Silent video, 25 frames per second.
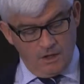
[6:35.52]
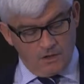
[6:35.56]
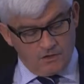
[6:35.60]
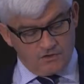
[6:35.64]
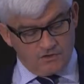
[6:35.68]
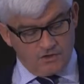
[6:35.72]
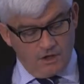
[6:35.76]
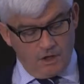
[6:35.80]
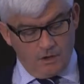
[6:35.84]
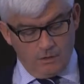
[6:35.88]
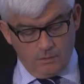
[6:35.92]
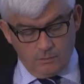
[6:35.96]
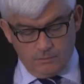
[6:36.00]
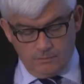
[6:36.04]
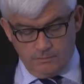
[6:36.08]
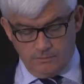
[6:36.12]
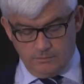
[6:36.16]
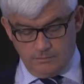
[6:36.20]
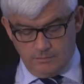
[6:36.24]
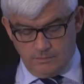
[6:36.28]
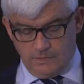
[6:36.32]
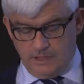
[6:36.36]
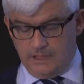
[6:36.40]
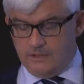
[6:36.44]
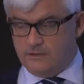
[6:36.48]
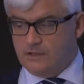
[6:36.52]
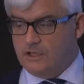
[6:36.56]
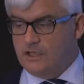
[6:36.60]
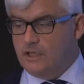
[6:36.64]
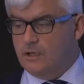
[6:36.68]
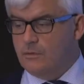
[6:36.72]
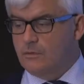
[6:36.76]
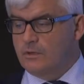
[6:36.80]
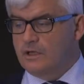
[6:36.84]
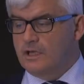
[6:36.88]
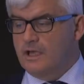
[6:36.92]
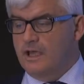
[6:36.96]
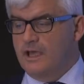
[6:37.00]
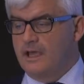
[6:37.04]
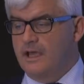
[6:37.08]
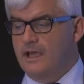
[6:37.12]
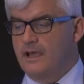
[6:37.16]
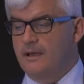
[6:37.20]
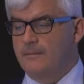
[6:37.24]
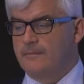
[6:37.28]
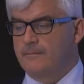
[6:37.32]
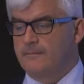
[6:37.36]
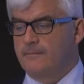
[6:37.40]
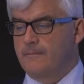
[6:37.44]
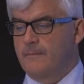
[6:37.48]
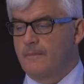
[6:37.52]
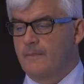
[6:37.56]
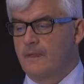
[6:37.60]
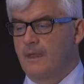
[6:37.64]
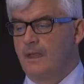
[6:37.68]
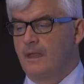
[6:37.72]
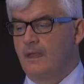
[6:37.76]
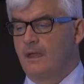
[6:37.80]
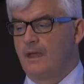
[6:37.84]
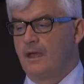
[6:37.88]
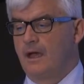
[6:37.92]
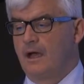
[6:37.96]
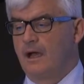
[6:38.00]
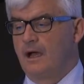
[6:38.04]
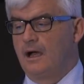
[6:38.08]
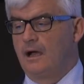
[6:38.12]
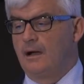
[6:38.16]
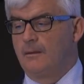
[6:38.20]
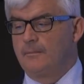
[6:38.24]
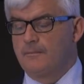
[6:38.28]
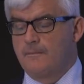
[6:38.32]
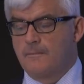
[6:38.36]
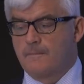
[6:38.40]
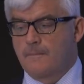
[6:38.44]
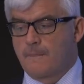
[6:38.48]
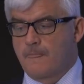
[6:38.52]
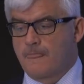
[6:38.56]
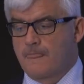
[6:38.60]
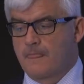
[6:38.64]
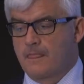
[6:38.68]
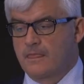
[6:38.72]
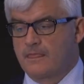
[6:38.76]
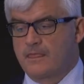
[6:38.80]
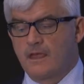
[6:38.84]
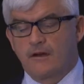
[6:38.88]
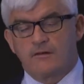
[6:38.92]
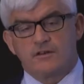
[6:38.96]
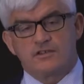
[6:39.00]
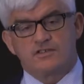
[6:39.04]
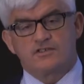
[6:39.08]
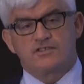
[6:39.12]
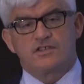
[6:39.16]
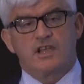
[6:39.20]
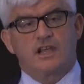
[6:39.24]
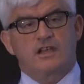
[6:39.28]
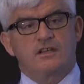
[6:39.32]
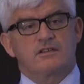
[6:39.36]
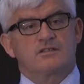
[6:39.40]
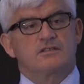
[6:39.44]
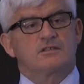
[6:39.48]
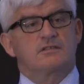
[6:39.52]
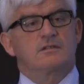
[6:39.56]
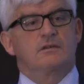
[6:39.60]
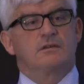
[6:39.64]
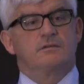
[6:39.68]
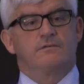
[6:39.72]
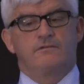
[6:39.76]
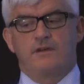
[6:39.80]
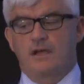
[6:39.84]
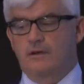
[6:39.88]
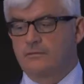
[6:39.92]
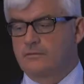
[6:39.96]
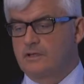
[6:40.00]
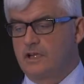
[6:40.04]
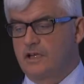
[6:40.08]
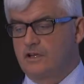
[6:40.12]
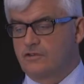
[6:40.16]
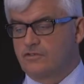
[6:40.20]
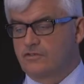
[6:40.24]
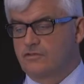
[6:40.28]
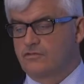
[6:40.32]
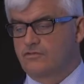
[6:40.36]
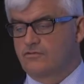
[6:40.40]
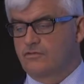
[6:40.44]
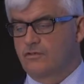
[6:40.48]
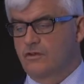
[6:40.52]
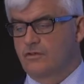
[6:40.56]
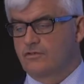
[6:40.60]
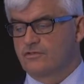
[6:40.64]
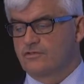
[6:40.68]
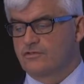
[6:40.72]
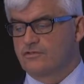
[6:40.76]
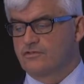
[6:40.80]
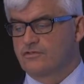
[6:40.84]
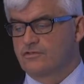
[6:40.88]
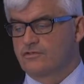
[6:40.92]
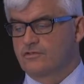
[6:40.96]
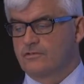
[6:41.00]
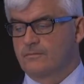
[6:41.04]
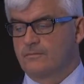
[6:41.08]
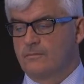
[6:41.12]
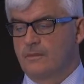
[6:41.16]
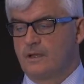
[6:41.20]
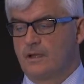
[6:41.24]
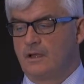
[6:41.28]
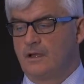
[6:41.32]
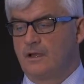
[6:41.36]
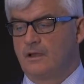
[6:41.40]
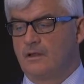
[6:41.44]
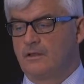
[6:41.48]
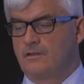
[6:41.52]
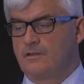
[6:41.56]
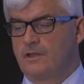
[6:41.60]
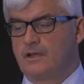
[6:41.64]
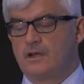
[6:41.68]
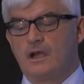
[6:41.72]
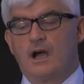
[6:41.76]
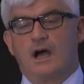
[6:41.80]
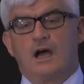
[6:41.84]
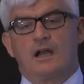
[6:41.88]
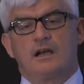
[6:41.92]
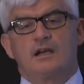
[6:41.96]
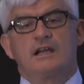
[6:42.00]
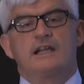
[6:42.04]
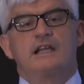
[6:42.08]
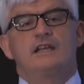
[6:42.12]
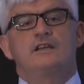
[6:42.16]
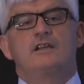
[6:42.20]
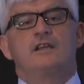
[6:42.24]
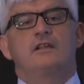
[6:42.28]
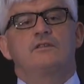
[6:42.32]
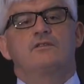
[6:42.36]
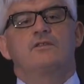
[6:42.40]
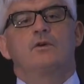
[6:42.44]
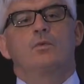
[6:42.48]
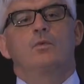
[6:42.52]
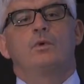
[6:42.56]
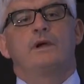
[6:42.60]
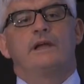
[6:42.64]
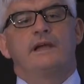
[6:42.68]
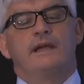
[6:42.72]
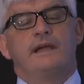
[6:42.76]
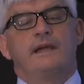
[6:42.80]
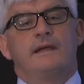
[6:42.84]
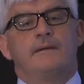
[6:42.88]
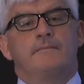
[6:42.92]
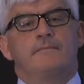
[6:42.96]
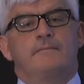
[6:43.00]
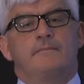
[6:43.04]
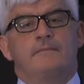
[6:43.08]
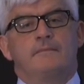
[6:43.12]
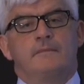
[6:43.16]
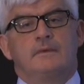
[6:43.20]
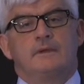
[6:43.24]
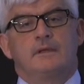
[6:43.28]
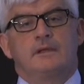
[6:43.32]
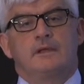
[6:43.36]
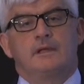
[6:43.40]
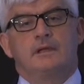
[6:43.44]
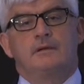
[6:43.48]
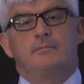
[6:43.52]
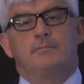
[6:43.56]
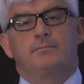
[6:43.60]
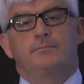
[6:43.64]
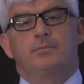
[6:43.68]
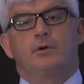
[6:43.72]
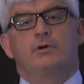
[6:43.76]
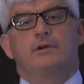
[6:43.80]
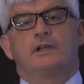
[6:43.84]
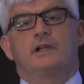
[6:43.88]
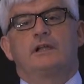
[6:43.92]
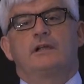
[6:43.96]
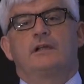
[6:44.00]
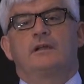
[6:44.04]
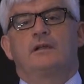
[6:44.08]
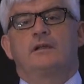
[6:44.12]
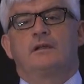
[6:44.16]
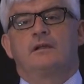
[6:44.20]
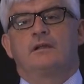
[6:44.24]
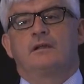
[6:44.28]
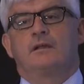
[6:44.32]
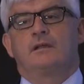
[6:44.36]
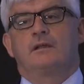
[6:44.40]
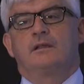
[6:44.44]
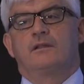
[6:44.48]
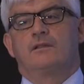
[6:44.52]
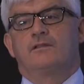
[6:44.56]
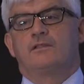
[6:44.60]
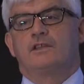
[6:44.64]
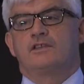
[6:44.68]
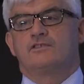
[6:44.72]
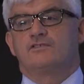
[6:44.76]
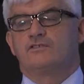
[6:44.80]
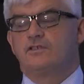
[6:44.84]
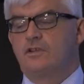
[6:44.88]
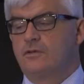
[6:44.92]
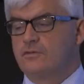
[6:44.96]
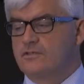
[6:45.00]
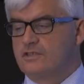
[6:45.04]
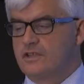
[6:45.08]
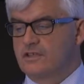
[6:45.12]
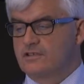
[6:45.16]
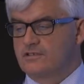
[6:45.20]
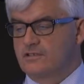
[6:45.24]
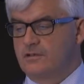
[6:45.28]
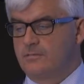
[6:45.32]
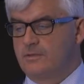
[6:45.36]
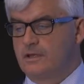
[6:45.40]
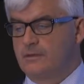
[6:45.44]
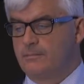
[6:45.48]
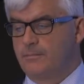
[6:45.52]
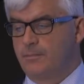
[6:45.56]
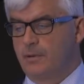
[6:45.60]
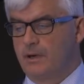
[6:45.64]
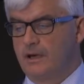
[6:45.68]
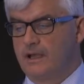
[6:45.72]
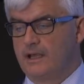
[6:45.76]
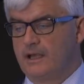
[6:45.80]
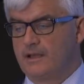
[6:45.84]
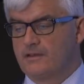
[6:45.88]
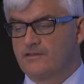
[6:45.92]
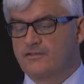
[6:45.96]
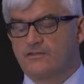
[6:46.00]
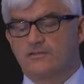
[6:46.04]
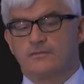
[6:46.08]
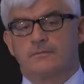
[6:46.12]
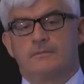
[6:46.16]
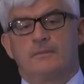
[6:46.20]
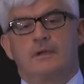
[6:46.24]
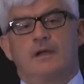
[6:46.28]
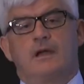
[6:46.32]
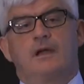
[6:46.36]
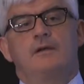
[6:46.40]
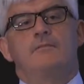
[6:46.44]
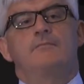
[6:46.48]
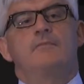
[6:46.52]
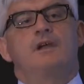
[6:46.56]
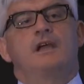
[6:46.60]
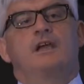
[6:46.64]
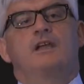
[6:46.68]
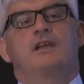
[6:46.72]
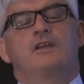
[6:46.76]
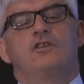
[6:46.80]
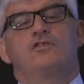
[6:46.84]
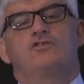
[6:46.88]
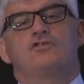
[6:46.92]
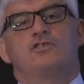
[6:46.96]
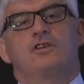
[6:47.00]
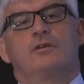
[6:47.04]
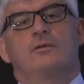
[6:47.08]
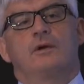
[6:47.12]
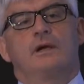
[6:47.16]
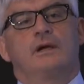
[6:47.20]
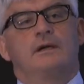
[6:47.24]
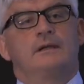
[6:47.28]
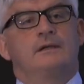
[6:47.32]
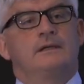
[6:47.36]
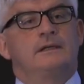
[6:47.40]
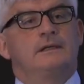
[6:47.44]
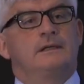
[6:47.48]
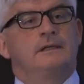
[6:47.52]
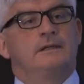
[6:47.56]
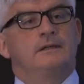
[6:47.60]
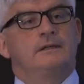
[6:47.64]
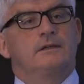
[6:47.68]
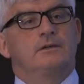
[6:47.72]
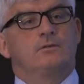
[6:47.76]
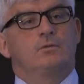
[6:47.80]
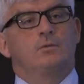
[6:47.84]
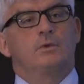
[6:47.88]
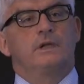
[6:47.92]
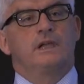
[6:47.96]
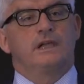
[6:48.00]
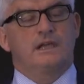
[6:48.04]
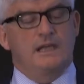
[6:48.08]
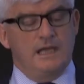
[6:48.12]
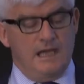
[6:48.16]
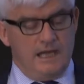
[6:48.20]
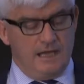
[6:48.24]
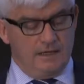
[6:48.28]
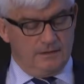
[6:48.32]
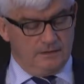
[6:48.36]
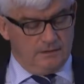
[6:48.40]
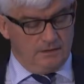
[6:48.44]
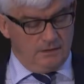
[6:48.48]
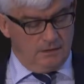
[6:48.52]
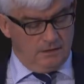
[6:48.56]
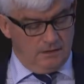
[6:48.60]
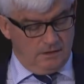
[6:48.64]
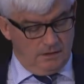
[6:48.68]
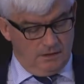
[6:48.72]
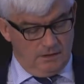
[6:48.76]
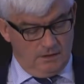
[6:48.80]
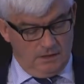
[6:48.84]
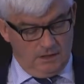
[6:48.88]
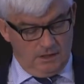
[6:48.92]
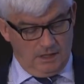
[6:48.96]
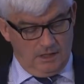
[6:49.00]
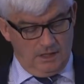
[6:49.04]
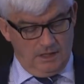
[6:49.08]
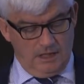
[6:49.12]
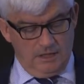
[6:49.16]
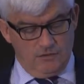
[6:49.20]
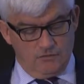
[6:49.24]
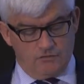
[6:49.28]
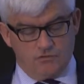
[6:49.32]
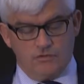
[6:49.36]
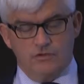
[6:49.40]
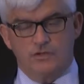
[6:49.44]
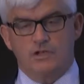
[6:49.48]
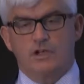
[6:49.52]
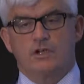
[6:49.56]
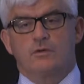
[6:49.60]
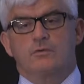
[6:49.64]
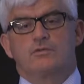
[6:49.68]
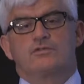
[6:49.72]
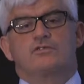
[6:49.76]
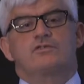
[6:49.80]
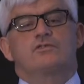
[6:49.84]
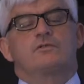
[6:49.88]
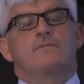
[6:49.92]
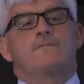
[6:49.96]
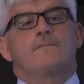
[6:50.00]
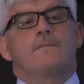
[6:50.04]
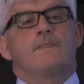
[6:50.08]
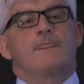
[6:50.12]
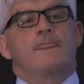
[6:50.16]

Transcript: So, in the UK, there are 6 foundation trusts that are leading the way in putting this new system in place and making sure that we can introduce